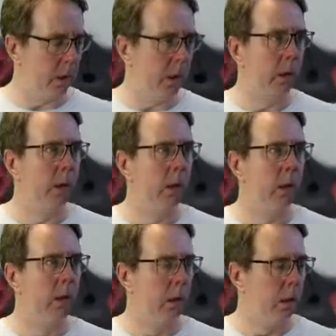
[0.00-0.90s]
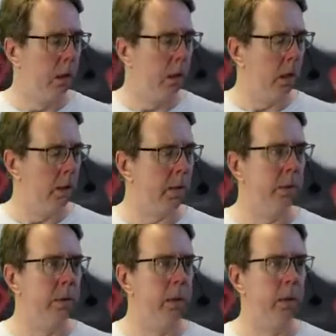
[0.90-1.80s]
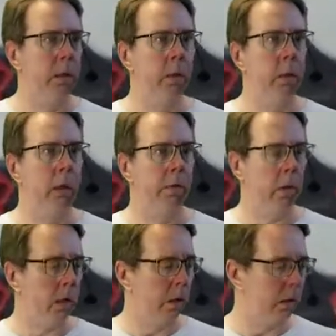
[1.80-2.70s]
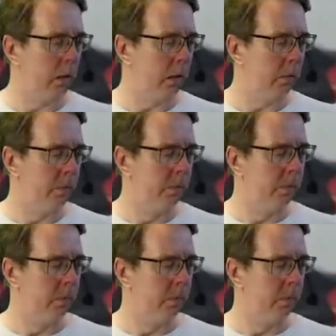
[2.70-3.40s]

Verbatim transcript: uh, let's see, I've got um,